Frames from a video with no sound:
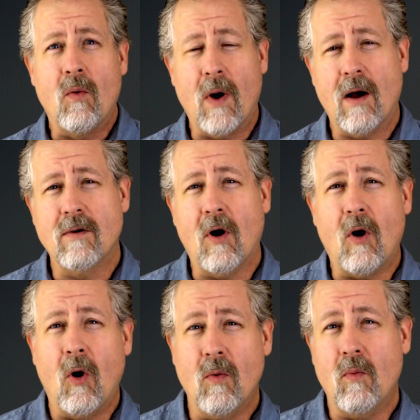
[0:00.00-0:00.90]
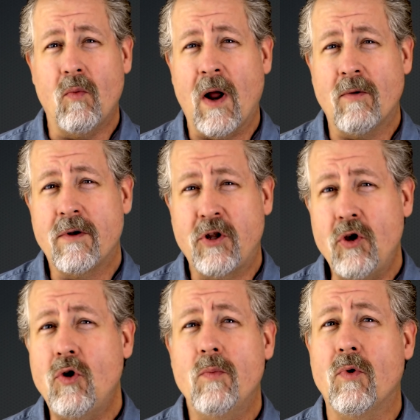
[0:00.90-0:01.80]
round round
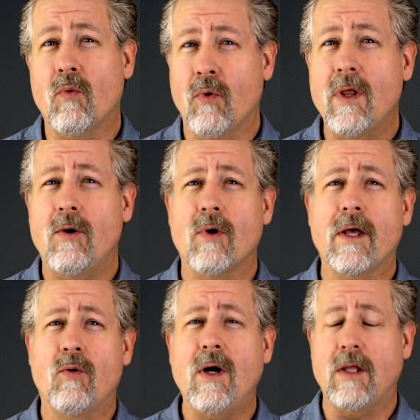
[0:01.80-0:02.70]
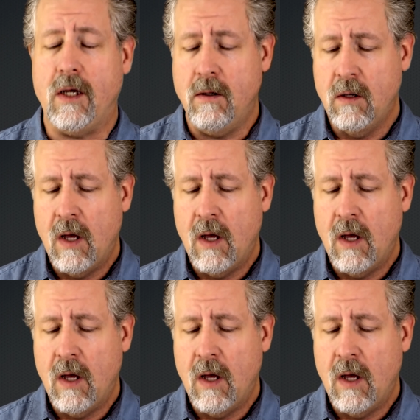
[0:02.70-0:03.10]
tube really really quickly.